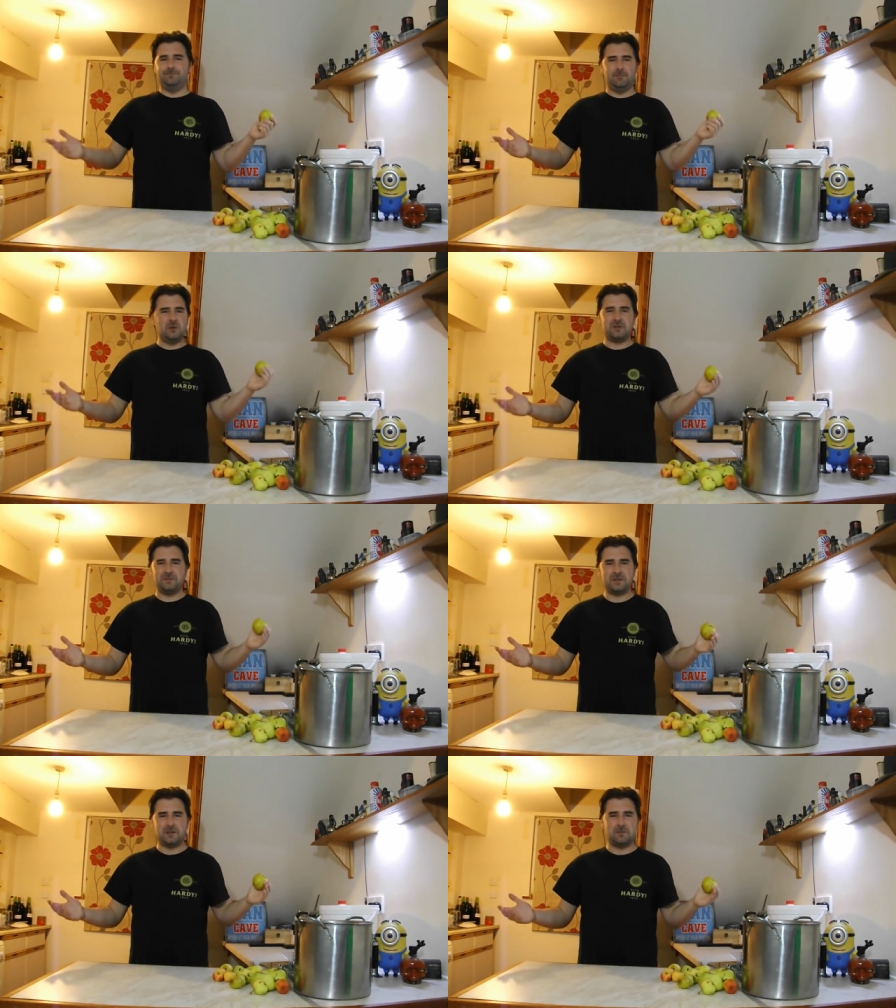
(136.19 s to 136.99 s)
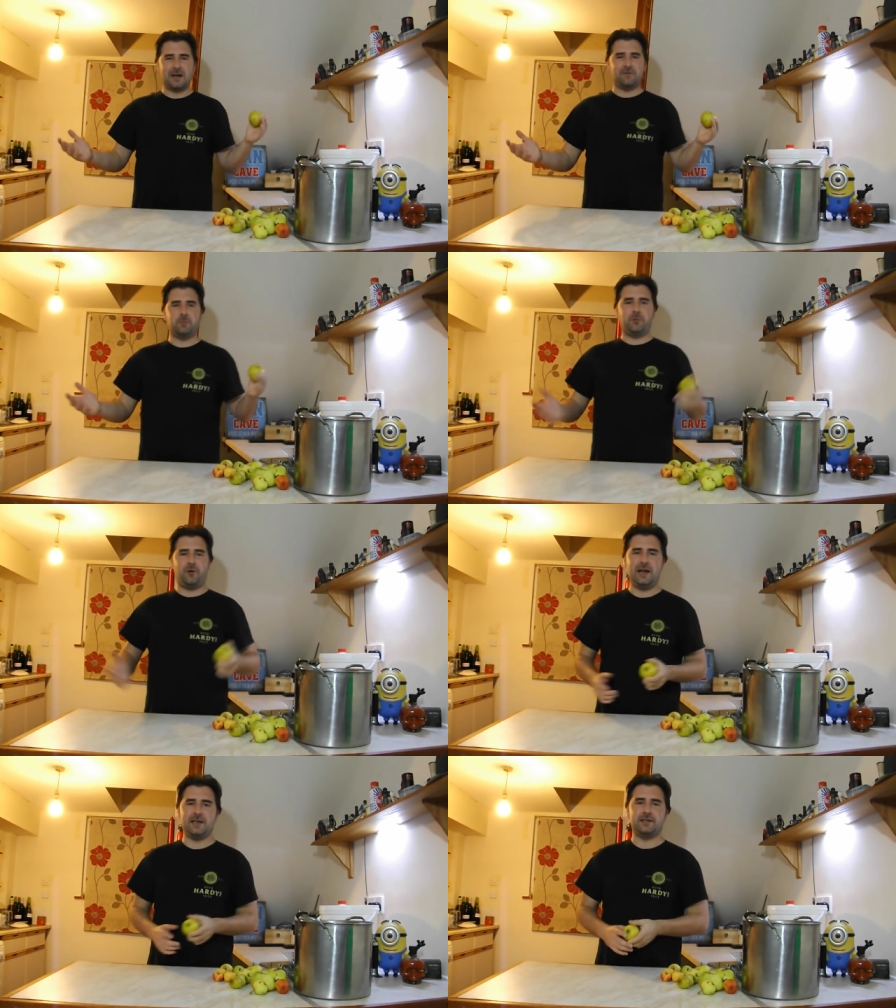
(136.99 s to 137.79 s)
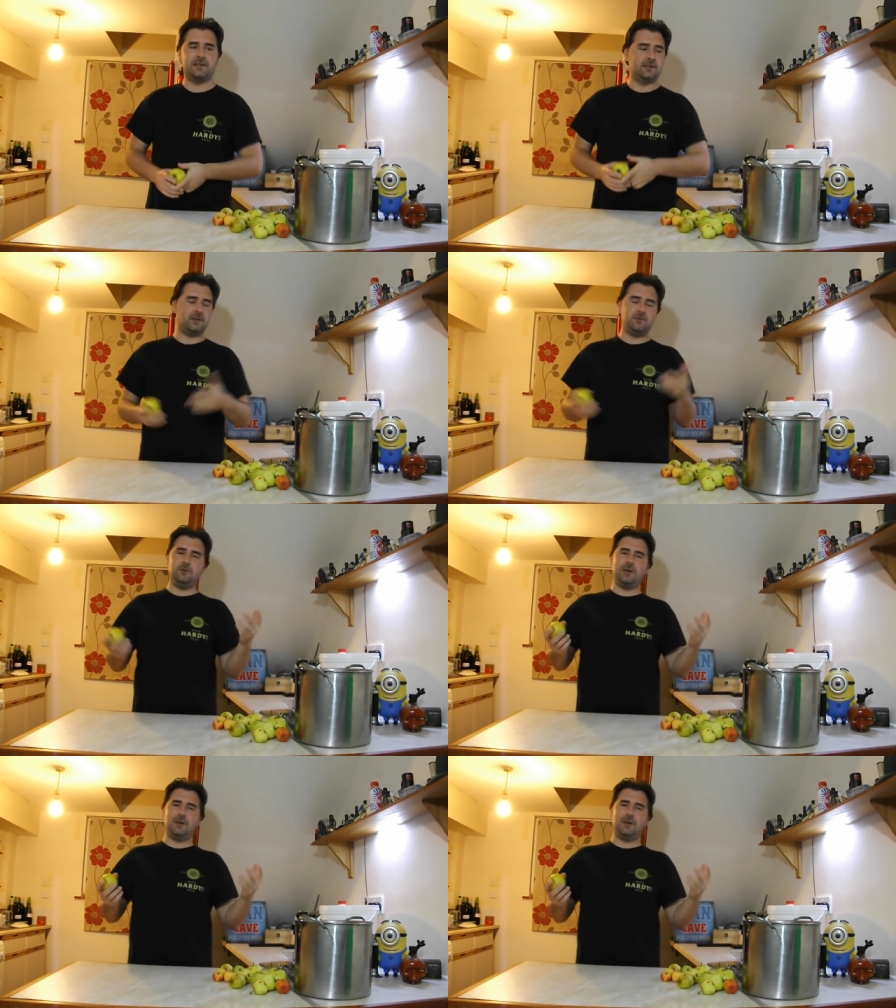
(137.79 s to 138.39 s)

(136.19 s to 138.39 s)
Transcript: most of us don't have a press. So you